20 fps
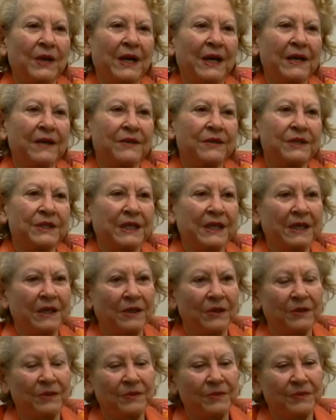I could
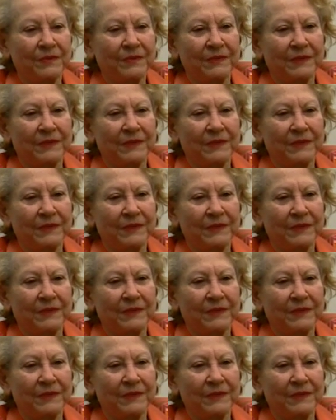tell